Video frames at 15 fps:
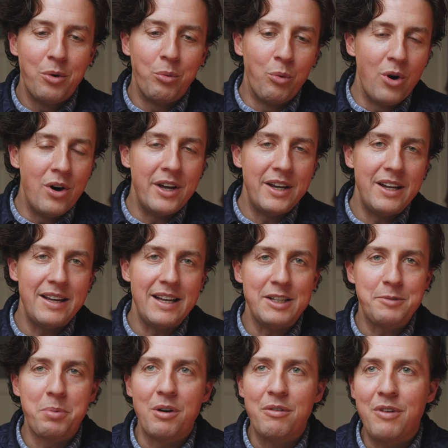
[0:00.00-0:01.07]
One, it's
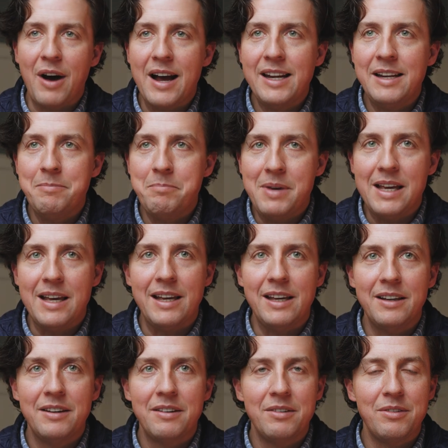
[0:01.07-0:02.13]
providing me
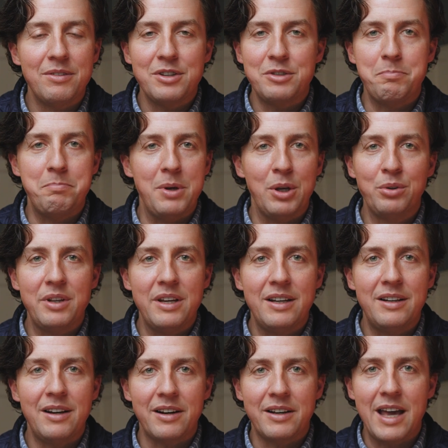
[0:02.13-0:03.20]
this
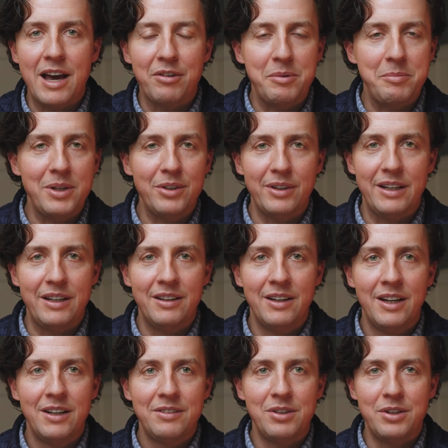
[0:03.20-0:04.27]
built-in accountability
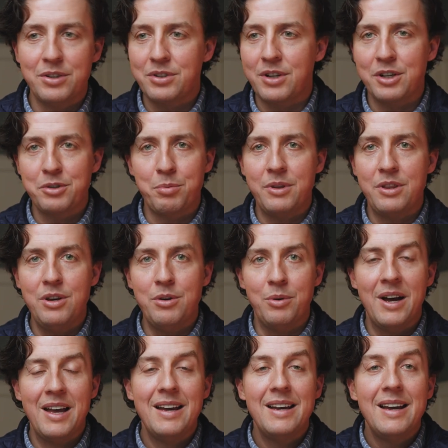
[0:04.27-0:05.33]
to discuss with you.
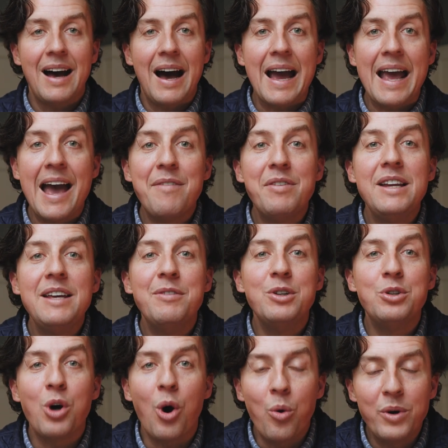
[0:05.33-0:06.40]
I haven't even
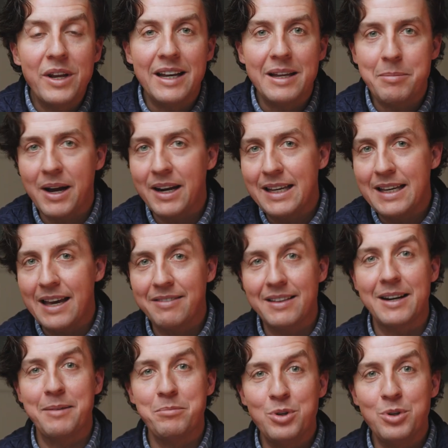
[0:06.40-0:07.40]
told anybody yet that I'm